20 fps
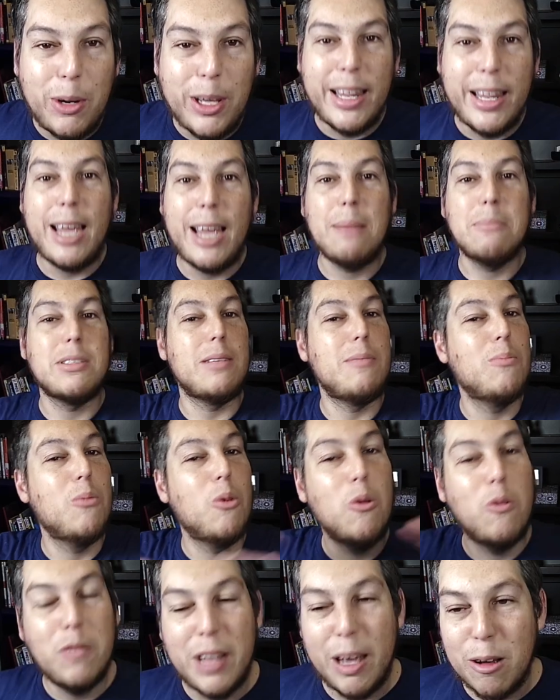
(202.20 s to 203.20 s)
renamed and
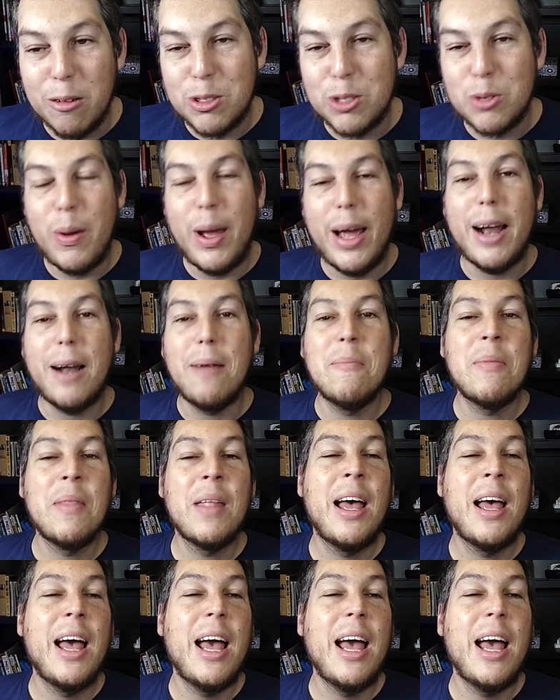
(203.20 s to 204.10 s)
moved elsewhere.